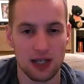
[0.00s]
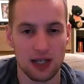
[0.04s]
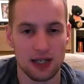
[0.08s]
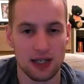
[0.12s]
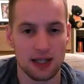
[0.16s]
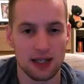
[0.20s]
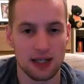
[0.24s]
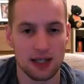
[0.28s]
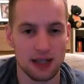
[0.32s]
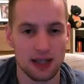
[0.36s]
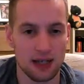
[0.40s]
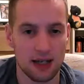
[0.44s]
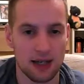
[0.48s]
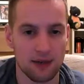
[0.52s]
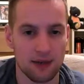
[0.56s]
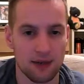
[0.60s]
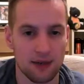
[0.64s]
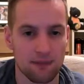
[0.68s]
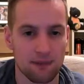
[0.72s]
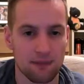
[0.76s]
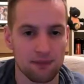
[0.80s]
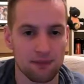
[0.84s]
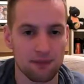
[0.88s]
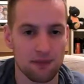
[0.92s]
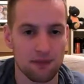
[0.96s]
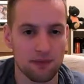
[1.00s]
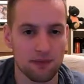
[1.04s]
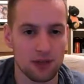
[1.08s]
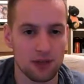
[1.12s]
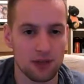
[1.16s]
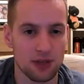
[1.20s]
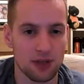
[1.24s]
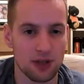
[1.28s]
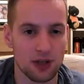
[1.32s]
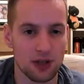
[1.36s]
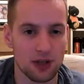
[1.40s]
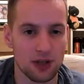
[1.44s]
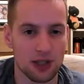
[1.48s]
Now, you
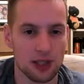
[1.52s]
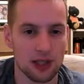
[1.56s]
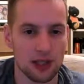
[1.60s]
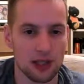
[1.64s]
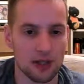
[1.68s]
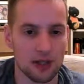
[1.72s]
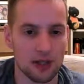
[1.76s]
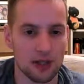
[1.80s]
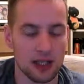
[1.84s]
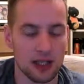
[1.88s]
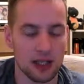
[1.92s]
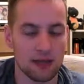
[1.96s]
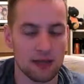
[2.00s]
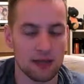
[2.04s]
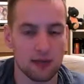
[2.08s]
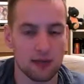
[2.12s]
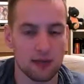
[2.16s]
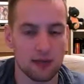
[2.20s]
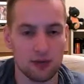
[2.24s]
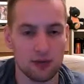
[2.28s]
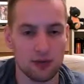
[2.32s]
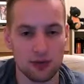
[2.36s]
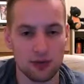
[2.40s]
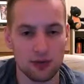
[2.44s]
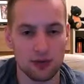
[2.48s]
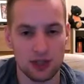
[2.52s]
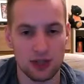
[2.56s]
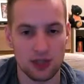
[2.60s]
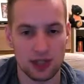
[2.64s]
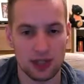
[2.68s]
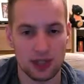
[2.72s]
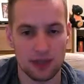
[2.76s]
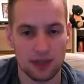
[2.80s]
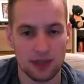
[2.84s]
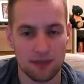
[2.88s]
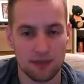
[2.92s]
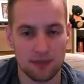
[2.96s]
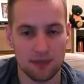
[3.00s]
can click on ladder rewards here,
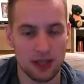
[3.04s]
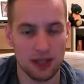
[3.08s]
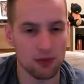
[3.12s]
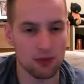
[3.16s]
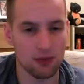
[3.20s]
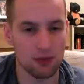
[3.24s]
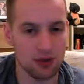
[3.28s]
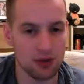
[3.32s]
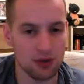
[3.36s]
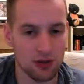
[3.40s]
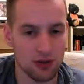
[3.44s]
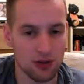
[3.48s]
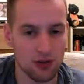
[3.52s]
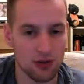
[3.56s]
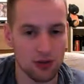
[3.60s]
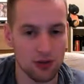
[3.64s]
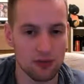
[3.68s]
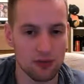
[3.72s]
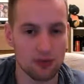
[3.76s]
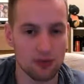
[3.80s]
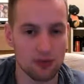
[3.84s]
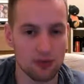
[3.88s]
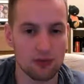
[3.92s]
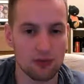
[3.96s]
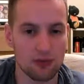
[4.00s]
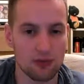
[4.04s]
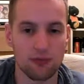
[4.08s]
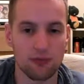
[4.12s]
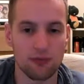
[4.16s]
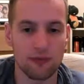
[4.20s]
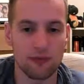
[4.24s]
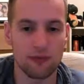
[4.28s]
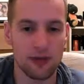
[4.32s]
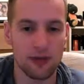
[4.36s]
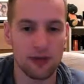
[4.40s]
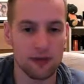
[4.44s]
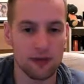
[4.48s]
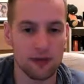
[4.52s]
and it will show you the
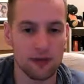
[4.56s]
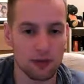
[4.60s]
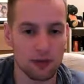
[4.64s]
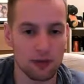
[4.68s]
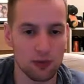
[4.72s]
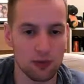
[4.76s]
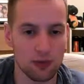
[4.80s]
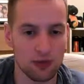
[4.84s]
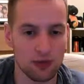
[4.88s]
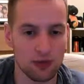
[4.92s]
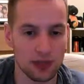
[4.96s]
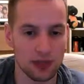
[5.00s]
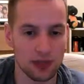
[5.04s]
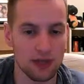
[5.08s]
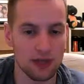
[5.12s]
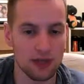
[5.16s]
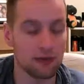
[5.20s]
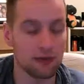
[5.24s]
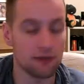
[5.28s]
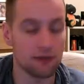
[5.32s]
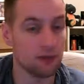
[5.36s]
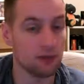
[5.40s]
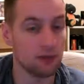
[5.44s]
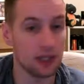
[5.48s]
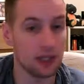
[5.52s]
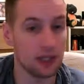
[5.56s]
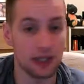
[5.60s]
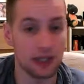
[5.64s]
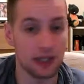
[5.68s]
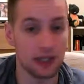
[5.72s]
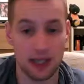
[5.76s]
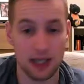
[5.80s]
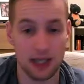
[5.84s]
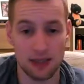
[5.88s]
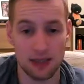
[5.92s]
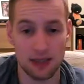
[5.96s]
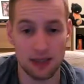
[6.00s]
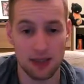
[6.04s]
various rewards you get from playing the
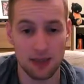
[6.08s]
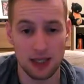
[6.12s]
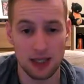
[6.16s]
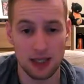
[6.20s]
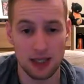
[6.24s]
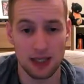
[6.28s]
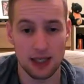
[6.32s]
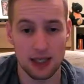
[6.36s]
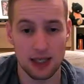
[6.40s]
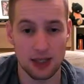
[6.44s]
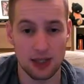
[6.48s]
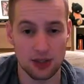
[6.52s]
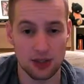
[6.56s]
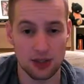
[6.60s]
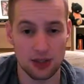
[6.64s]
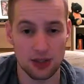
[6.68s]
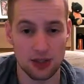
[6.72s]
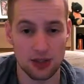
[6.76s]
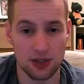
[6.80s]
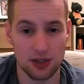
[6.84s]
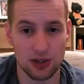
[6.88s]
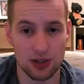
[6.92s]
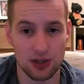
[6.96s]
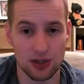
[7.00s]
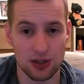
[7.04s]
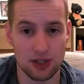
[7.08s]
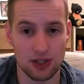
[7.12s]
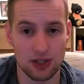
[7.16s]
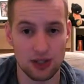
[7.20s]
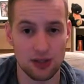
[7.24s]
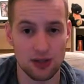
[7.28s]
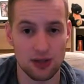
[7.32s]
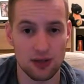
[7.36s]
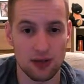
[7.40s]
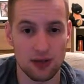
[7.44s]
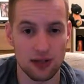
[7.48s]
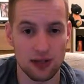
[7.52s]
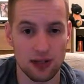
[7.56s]
game. And as you can see, you
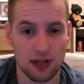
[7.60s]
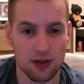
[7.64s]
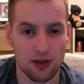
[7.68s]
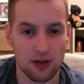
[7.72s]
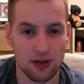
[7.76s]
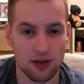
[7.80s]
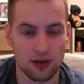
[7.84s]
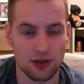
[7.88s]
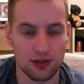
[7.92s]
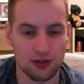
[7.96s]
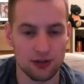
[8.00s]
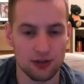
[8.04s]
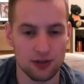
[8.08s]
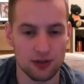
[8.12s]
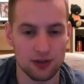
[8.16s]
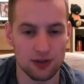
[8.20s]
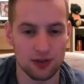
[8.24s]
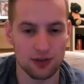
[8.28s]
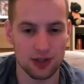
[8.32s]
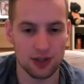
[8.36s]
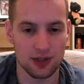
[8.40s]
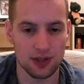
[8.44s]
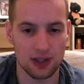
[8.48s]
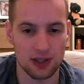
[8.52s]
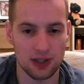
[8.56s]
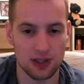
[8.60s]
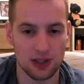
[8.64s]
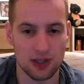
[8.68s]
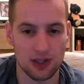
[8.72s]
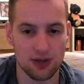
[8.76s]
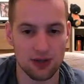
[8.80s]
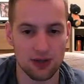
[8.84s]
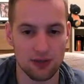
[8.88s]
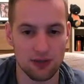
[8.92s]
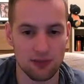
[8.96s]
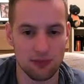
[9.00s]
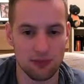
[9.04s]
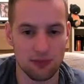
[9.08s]
get enhancements, etc.
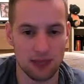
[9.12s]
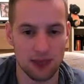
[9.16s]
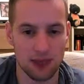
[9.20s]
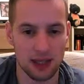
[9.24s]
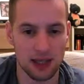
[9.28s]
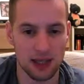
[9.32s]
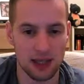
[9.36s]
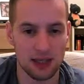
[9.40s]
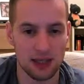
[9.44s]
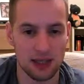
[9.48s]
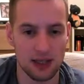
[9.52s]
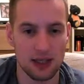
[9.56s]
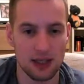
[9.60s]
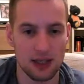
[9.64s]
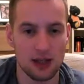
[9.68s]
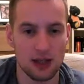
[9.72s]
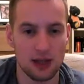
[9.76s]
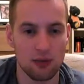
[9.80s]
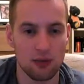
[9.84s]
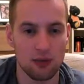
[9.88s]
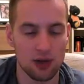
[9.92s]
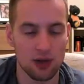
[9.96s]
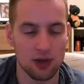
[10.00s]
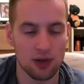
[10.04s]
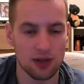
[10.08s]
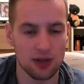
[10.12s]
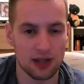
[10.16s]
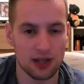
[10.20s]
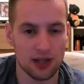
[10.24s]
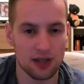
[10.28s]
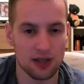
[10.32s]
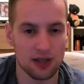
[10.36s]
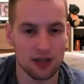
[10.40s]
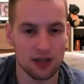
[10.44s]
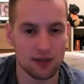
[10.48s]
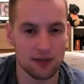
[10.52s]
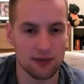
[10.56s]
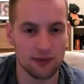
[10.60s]
from playing. Once you get
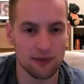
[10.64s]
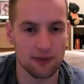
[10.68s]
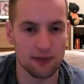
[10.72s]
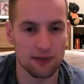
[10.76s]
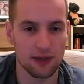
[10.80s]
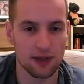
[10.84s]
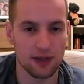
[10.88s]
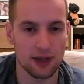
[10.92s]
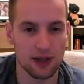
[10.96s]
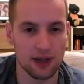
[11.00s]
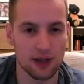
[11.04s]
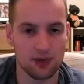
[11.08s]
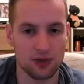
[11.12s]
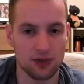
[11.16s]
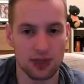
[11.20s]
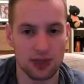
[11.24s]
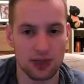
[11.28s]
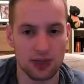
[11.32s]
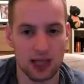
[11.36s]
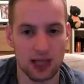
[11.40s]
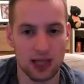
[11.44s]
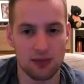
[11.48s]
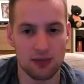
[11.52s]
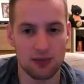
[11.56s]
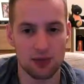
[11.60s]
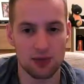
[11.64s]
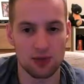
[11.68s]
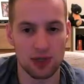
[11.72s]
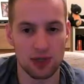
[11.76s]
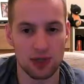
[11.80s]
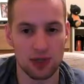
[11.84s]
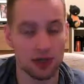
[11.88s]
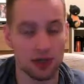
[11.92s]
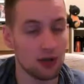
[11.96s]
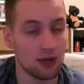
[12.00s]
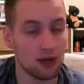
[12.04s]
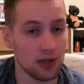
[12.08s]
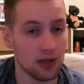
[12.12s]
to 300 games, you get a
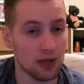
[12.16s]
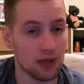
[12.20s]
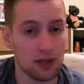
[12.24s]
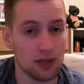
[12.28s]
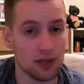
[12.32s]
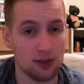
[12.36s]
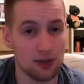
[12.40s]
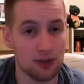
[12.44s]
goalkeeper.